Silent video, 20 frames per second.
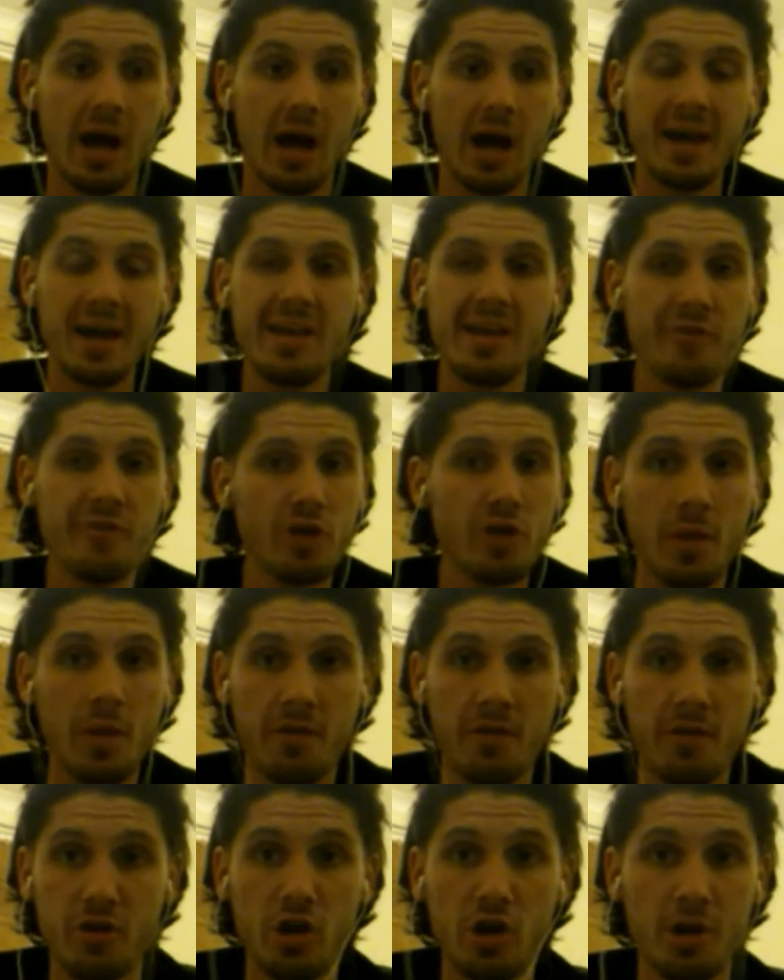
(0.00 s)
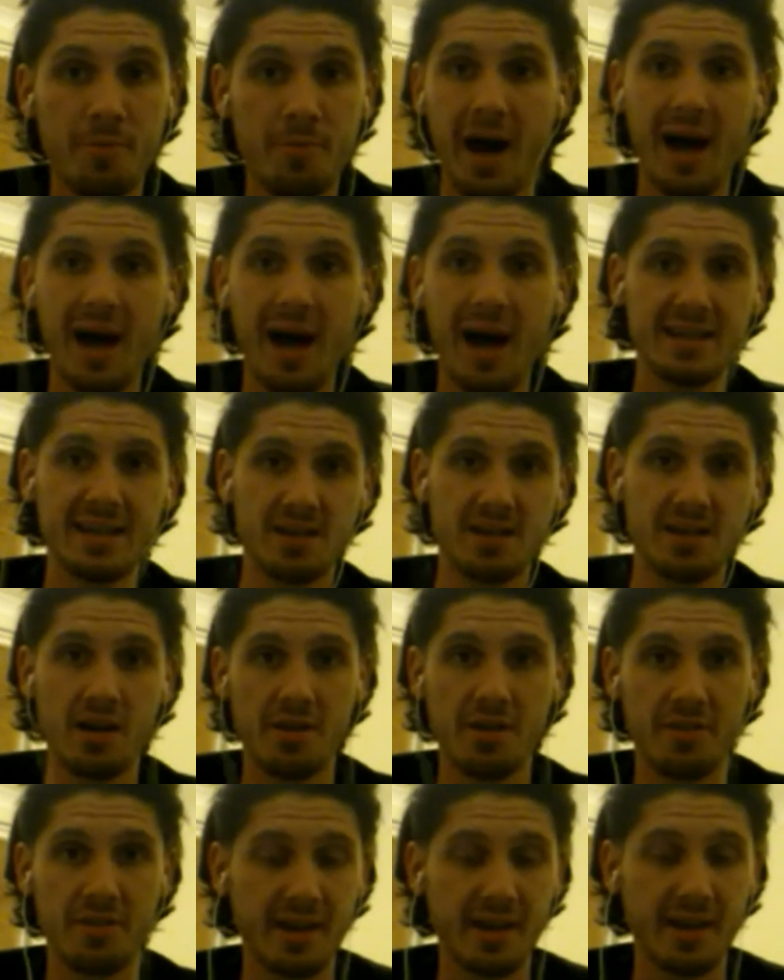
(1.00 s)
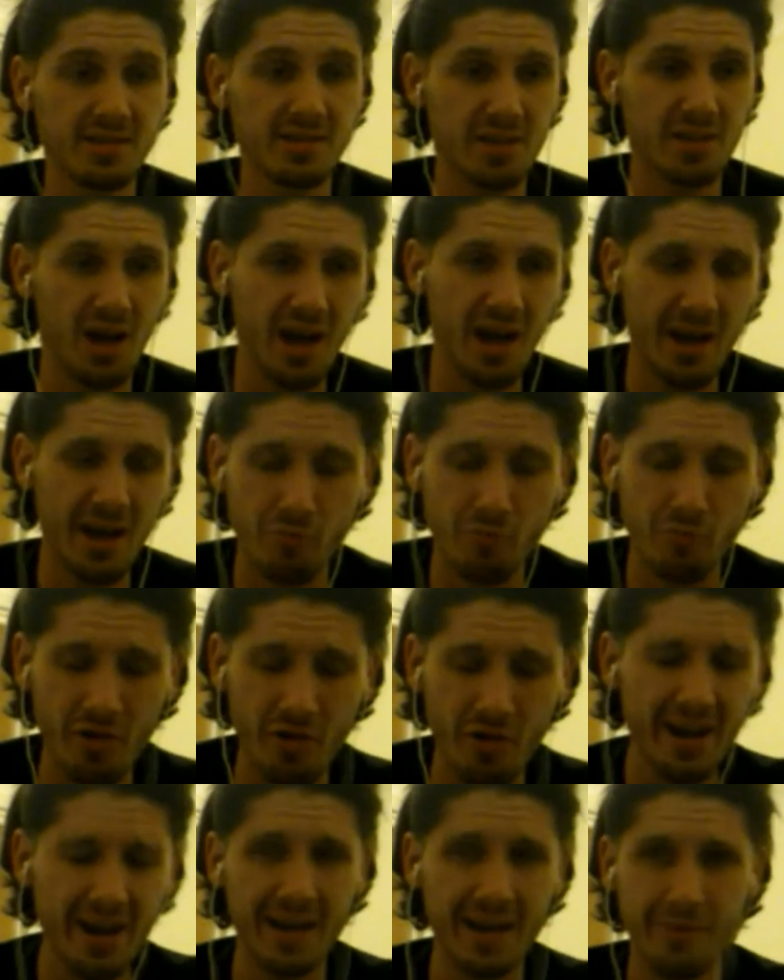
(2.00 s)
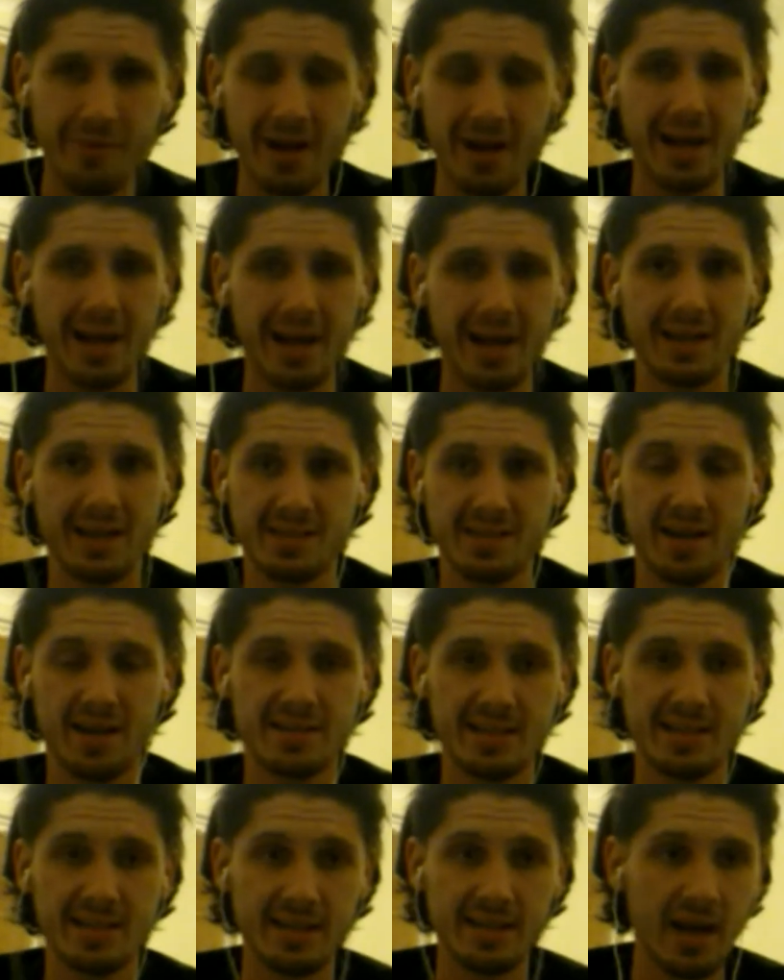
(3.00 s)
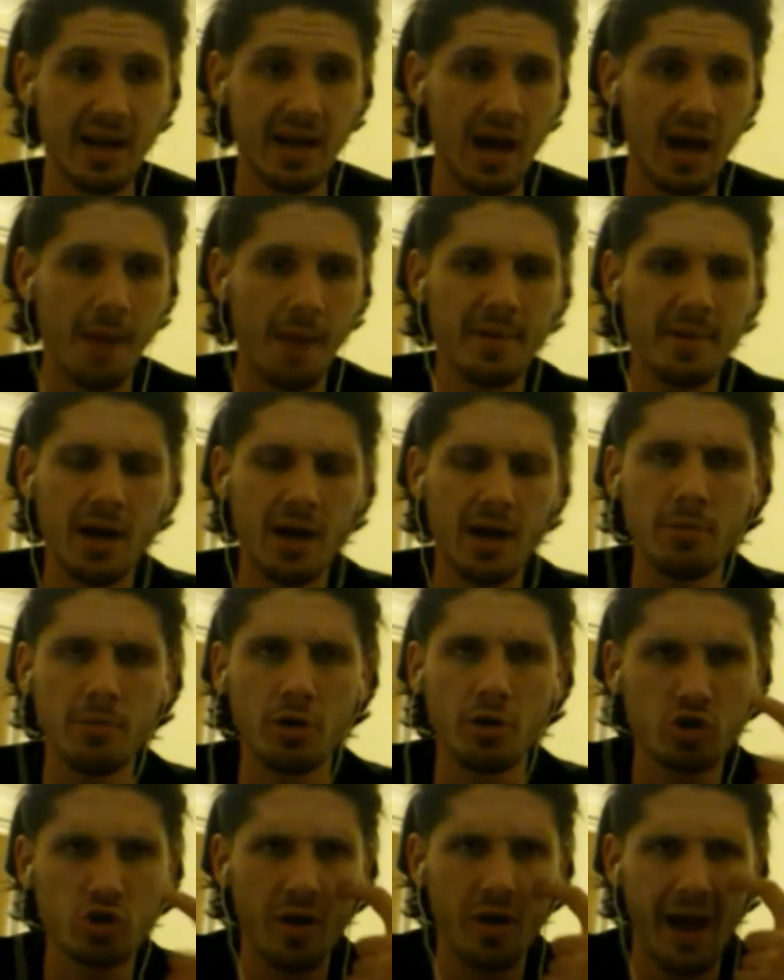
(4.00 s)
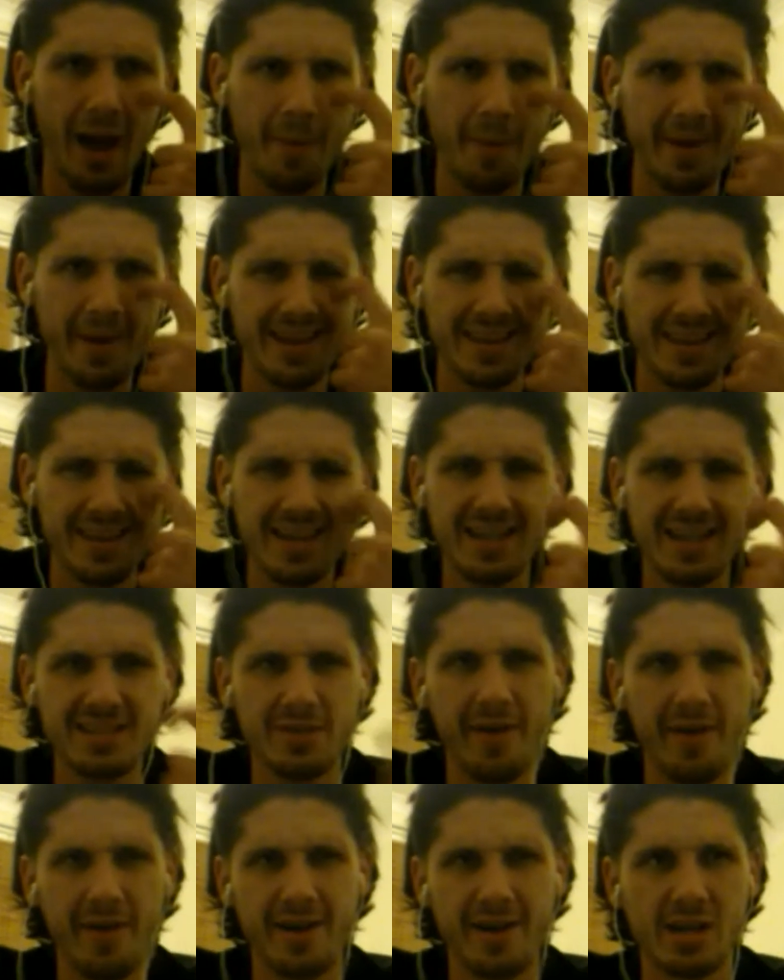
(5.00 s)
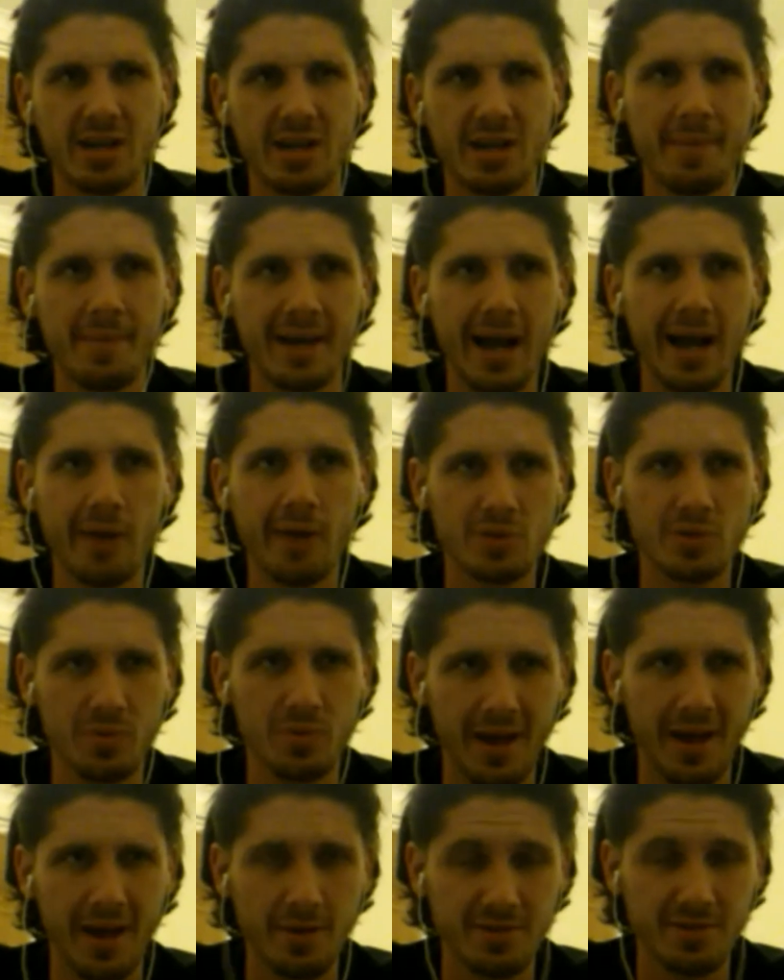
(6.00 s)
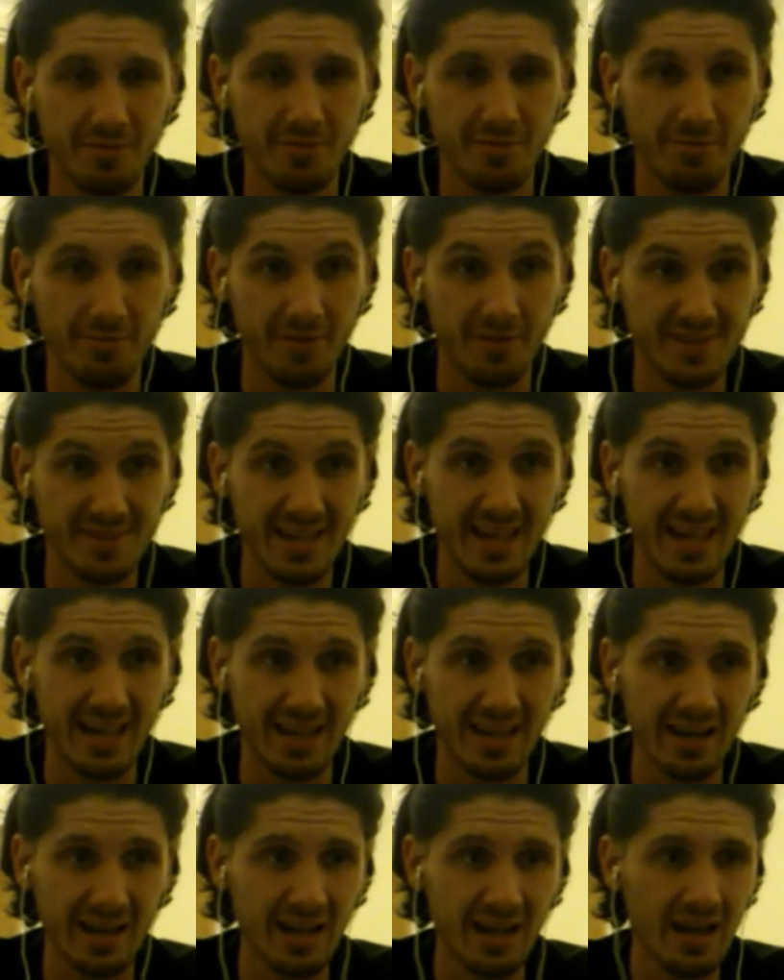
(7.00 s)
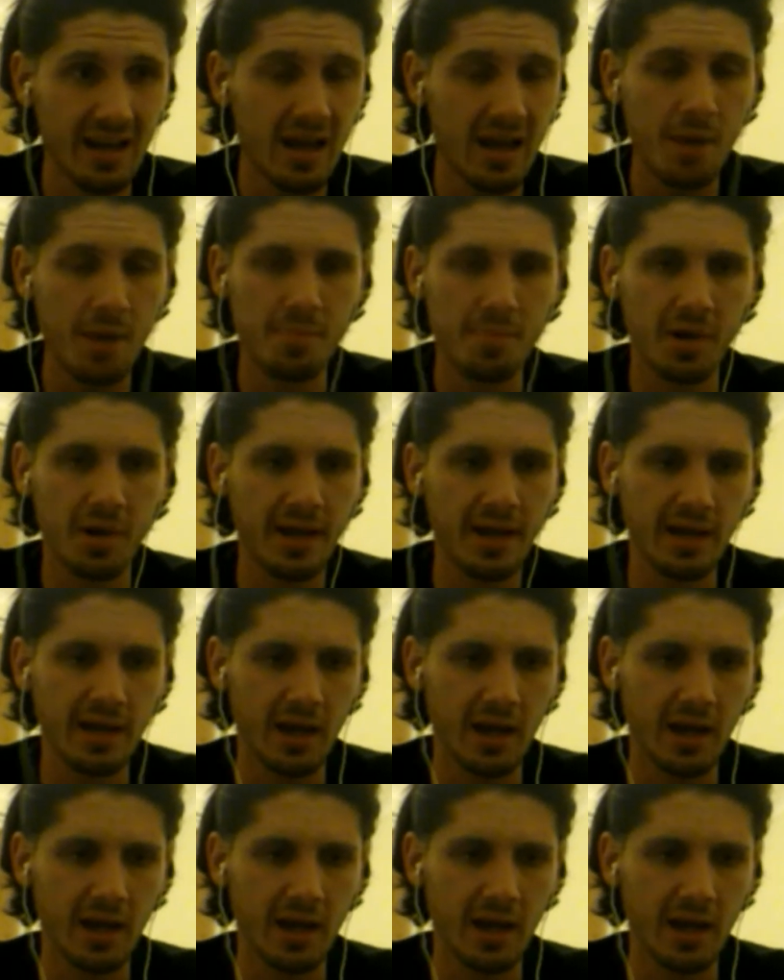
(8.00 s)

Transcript: But even on the third-party side of things, I am really, really excited. I mean, I'm not sure how many of these are actually coming out 2015, but like